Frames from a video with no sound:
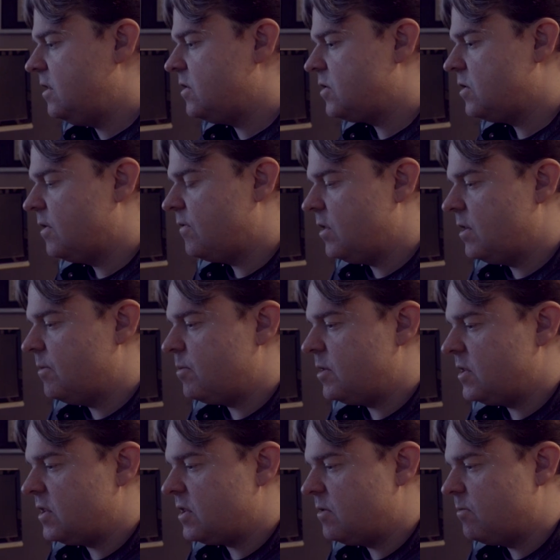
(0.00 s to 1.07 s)
you're sort of in a
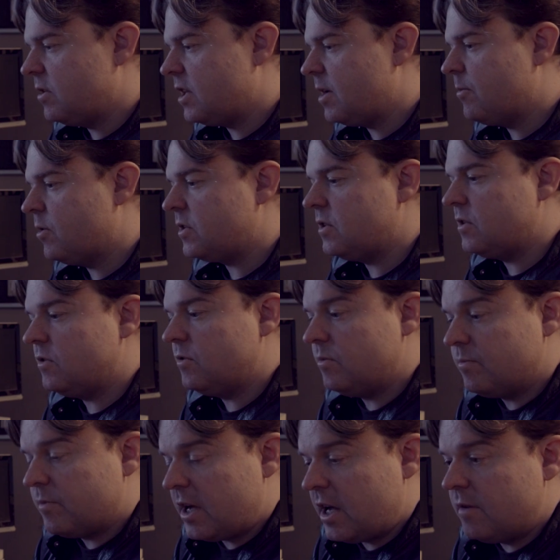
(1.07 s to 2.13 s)
position where they might
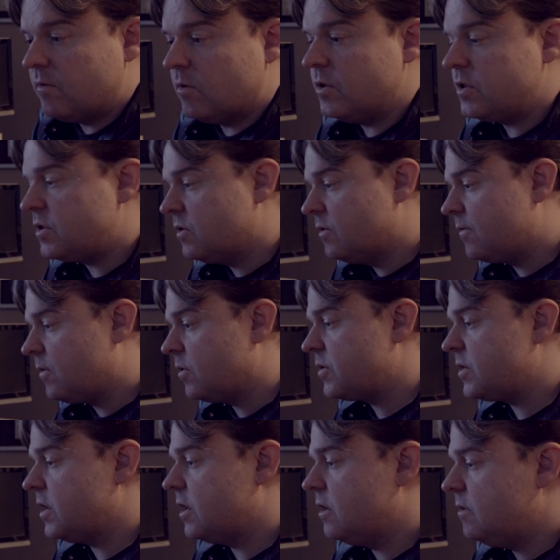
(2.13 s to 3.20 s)
do head voice or
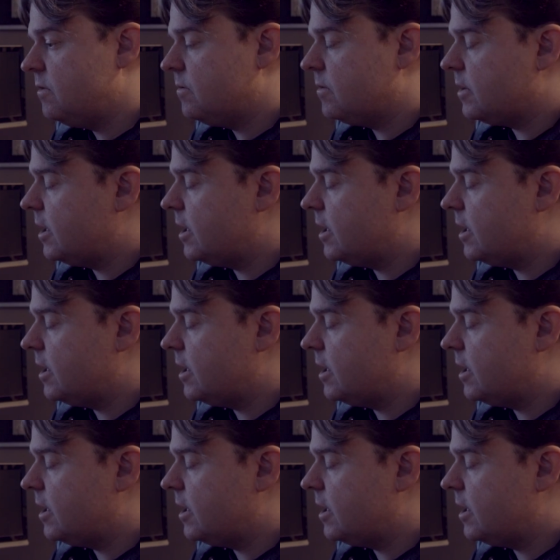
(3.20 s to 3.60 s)
falsetto.